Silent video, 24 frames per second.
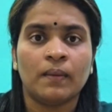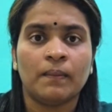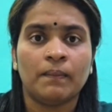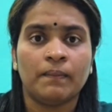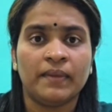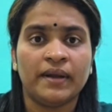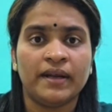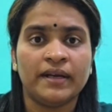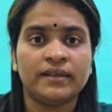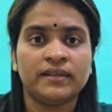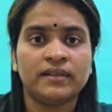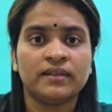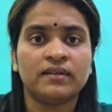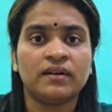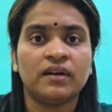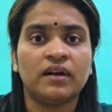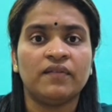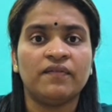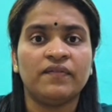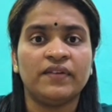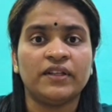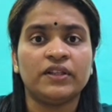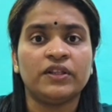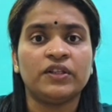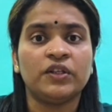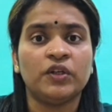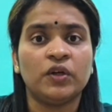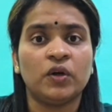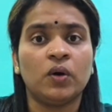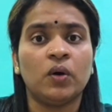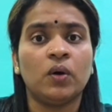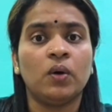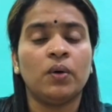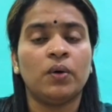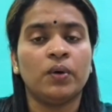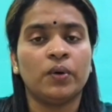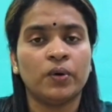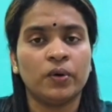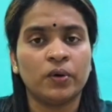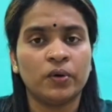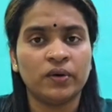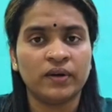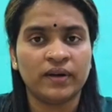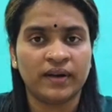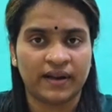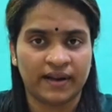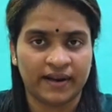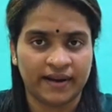made with your
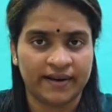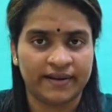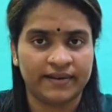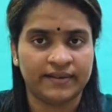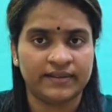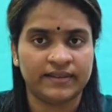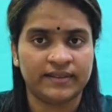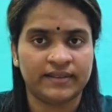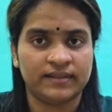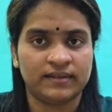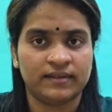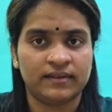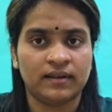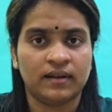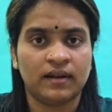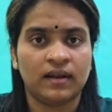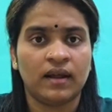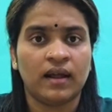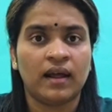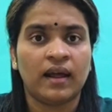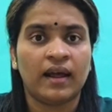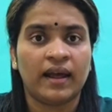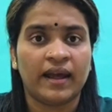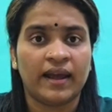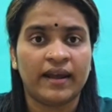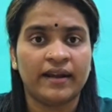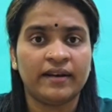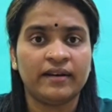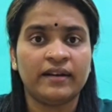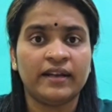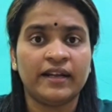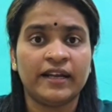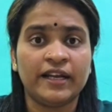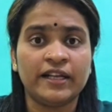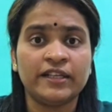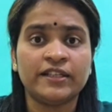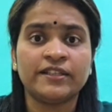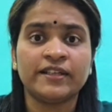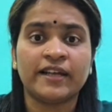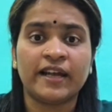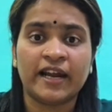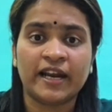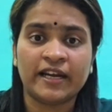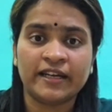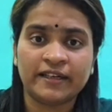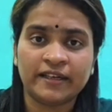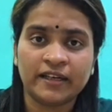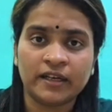own hands, and each
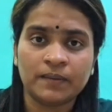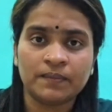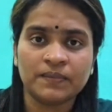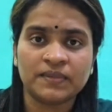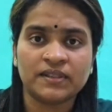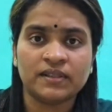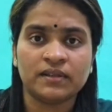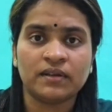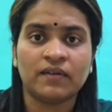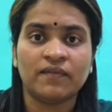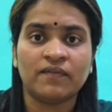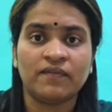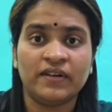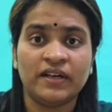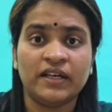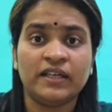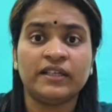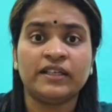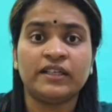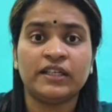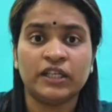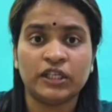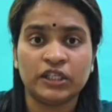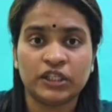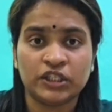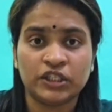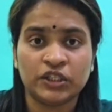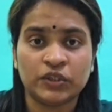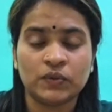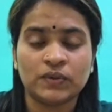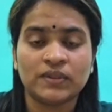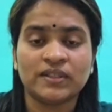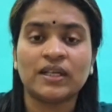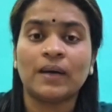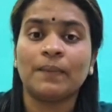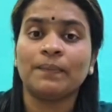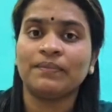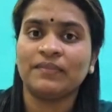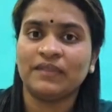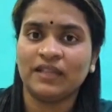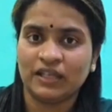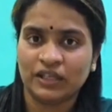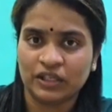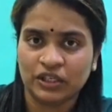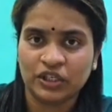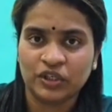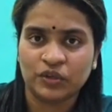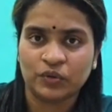attempt will teach you
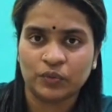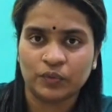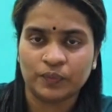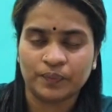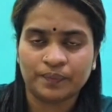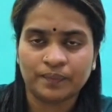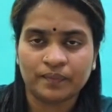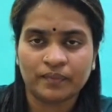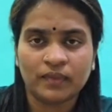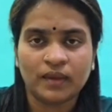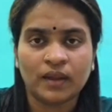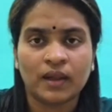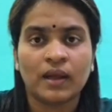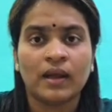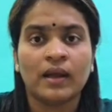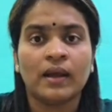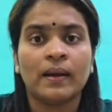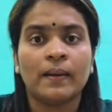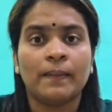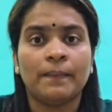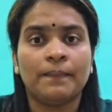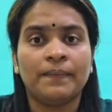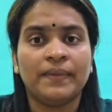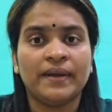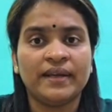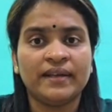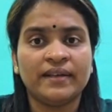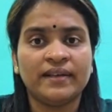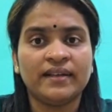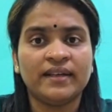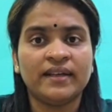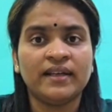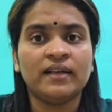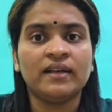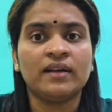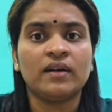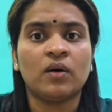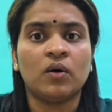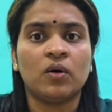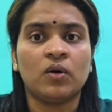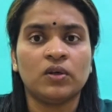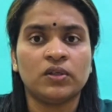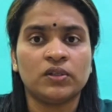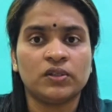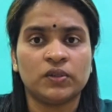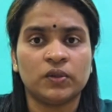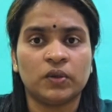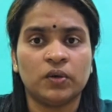something new. Baking
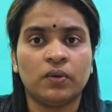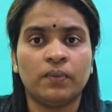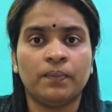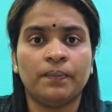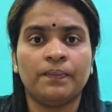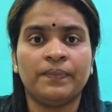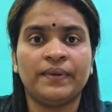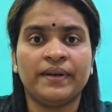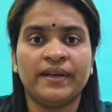also